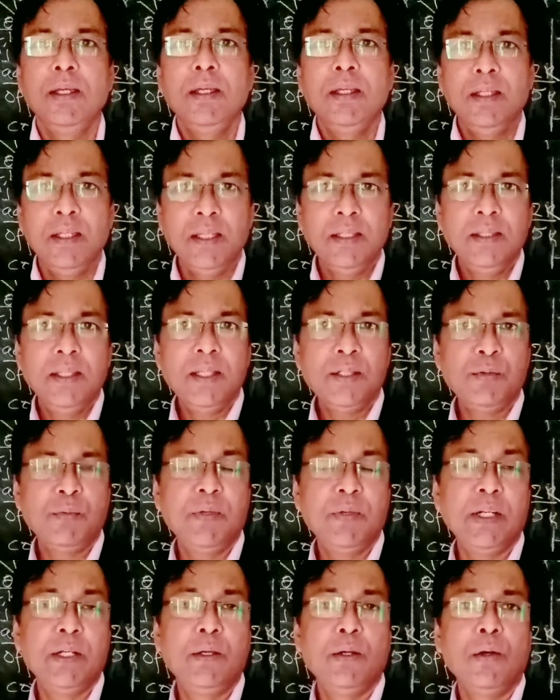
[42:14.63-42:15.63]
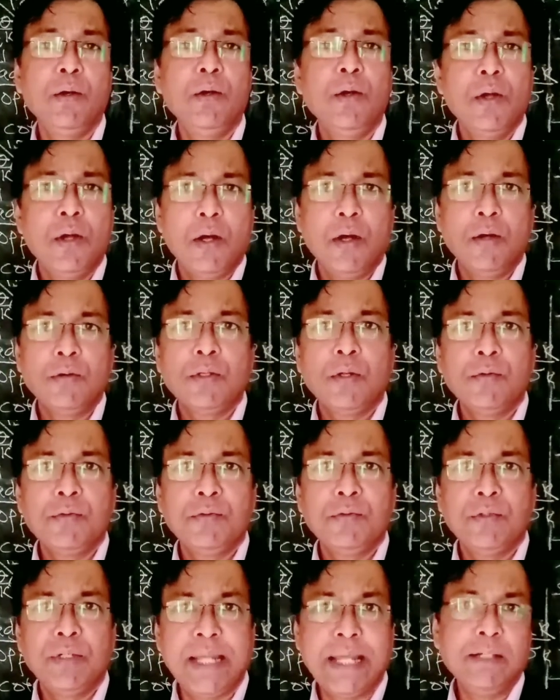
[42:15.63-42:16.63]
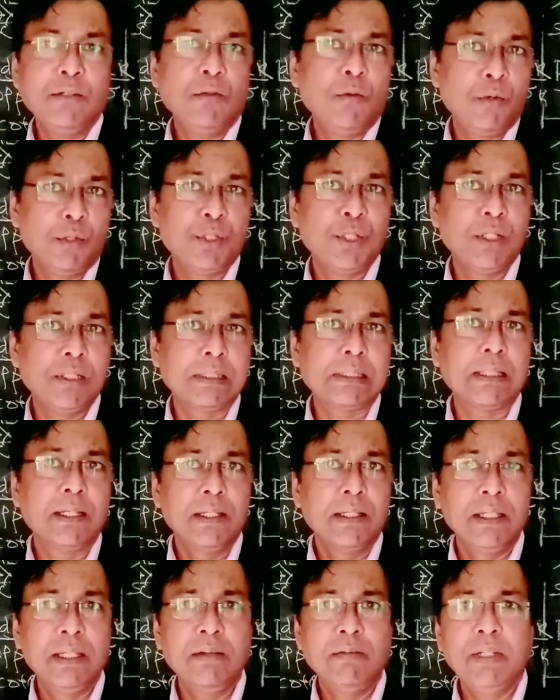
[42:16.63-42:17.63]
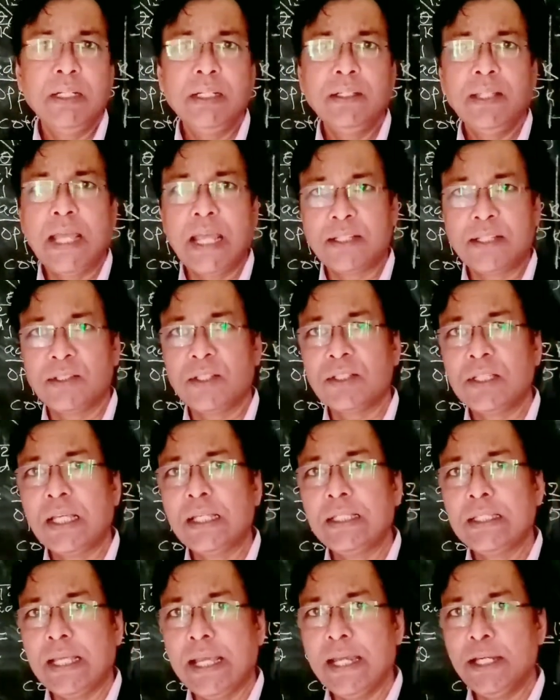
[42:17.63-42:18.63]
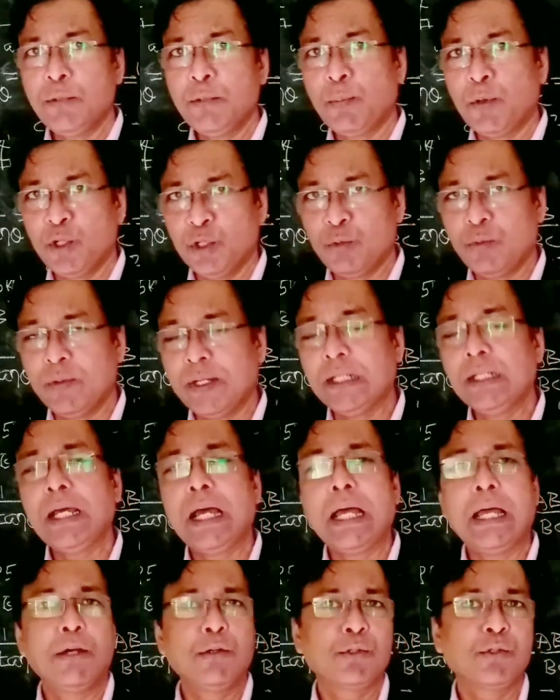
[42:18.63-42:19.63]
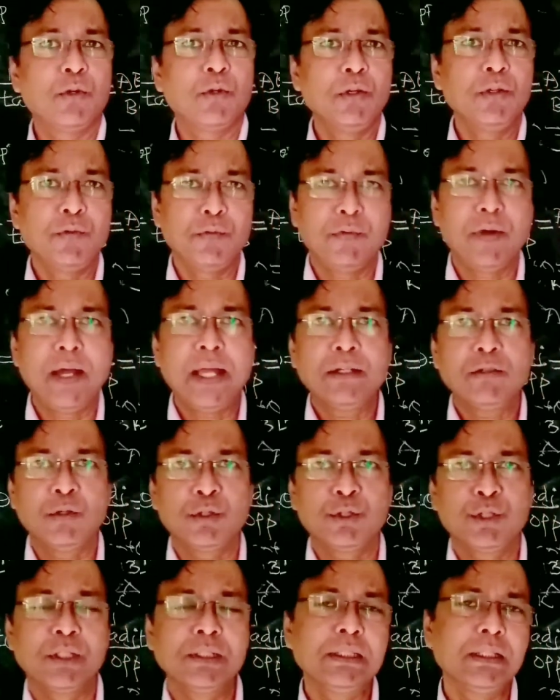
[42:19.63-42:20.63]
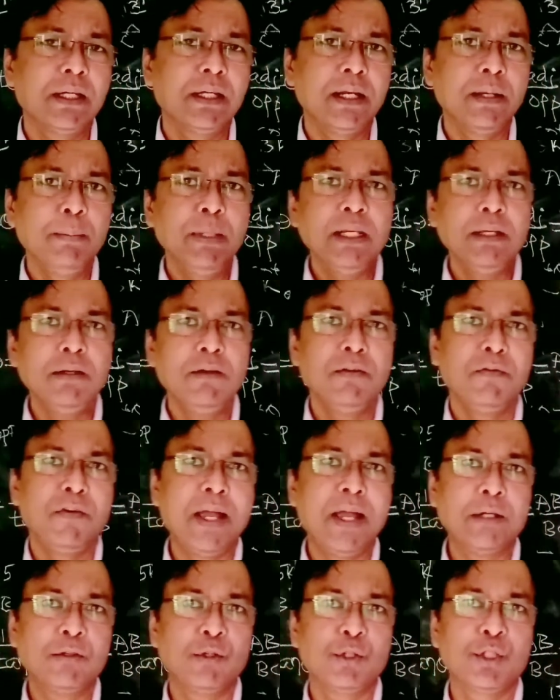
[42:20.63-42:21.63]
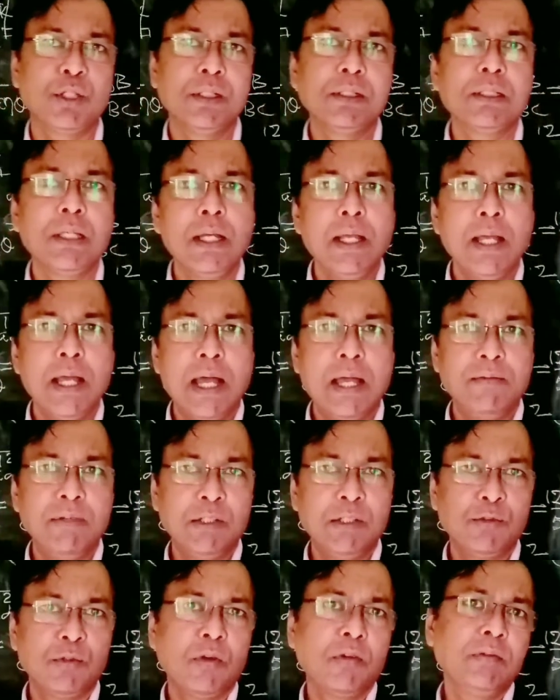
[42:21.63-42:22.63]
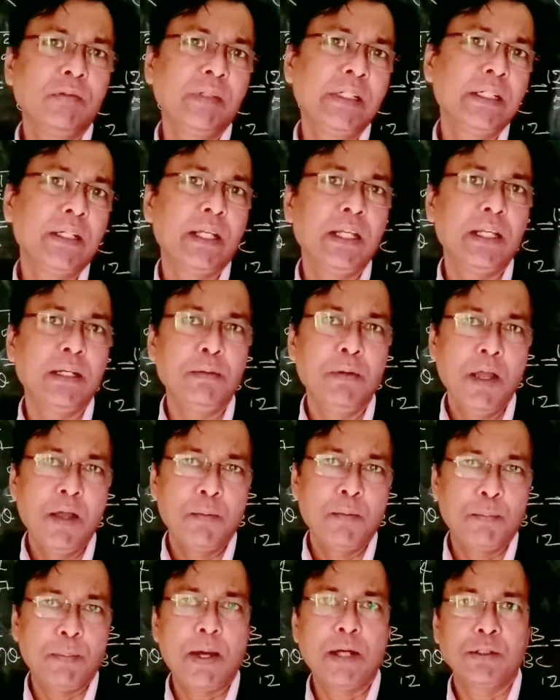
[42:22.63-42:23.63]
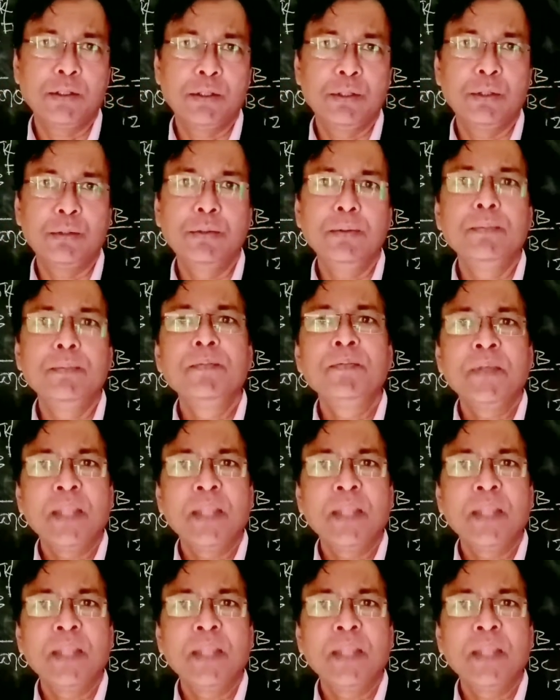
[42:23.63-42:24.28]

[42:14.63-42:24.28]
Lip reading: In this video, out of 10 questions given in the exercise 8.1, I have solved 5 questions. Remaining 5 questions, I will solve it in part 2.